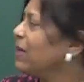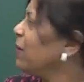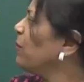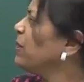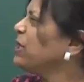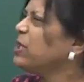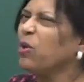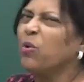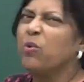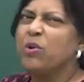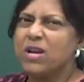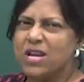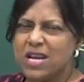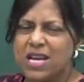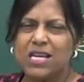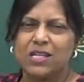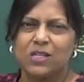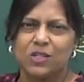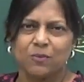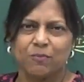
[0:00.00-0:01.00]
We don't
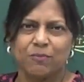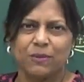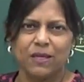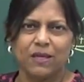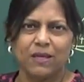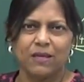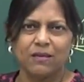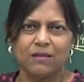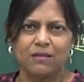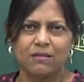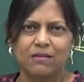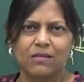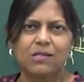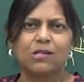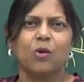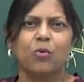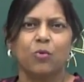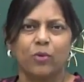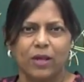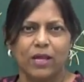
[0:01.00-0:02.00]
need to be
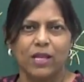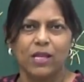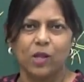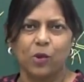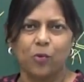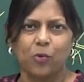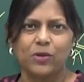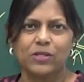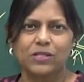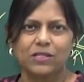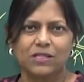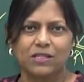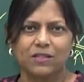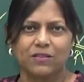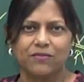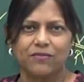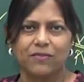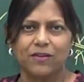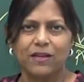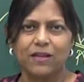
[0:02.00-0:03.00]
so
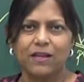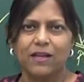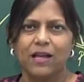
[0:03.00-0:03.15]
inquisitive.